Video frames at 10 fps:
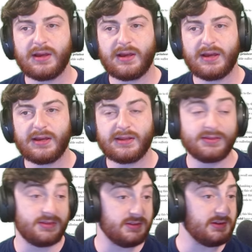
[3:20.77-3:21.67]
uh,
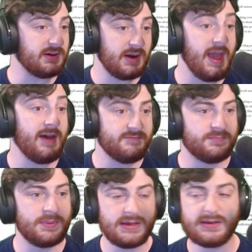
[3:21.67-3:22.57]
there have
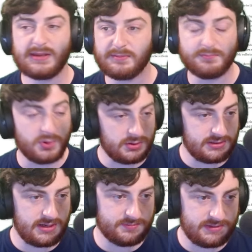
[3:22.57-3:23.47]
been
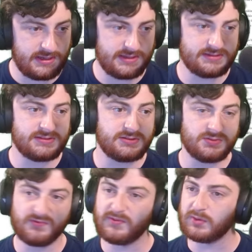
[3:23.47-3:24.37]
important updates
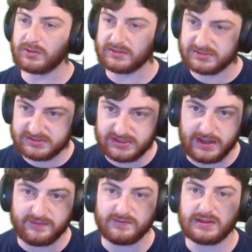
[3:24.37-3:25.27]
for
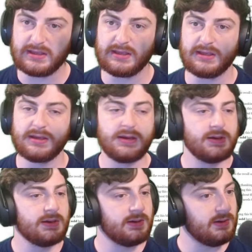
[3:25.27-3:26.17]
safety.
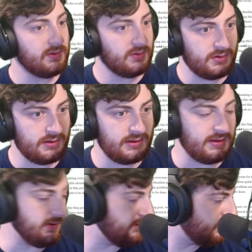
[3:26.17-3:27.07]

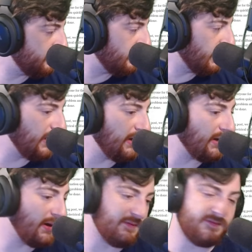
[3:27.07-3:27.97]
If like
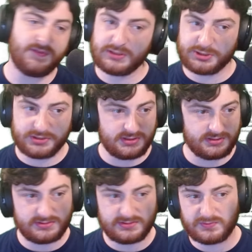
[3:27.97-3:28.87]
a
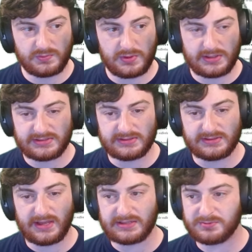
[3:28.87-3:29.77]
feature wasn't
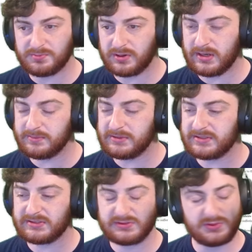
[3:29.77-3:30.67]
as
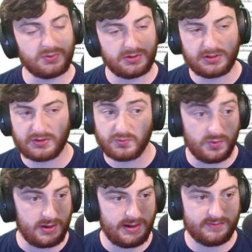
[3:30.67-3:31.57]
promised or
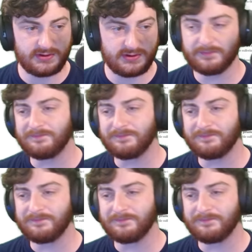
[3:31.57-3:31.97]
whatever.